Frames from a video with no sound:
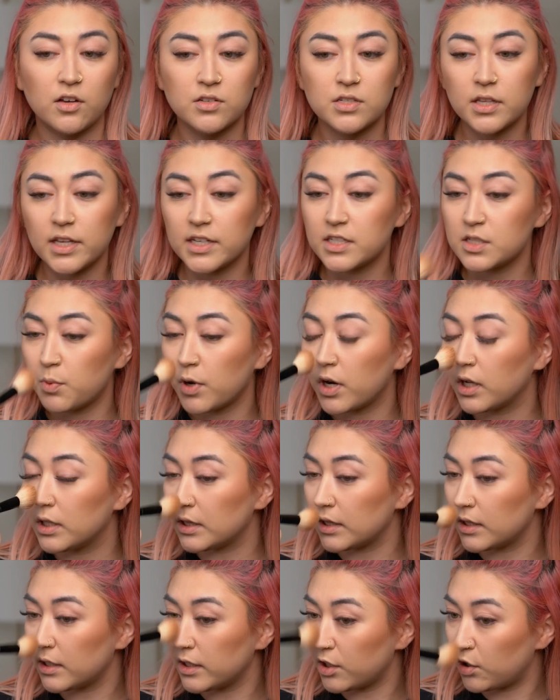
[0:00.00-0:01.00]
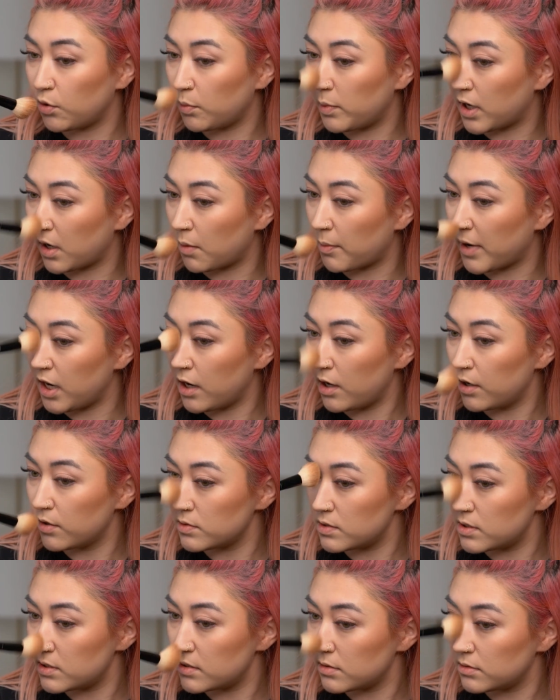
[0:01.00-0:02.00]
also like to put a little bit on my
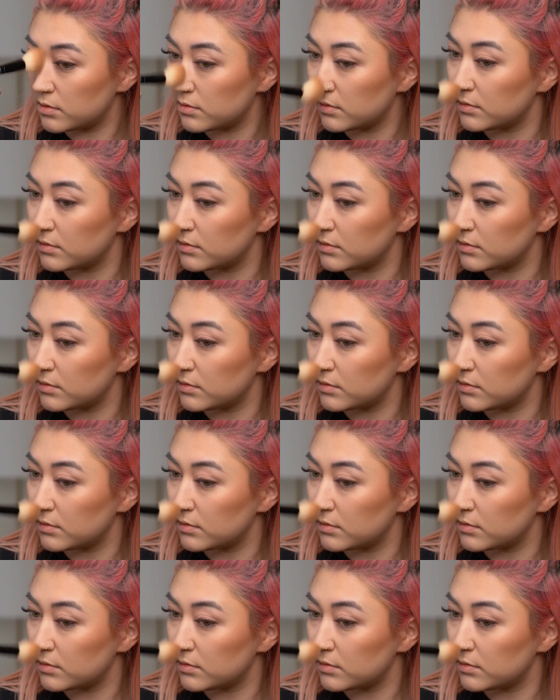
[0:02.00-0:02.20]
nose.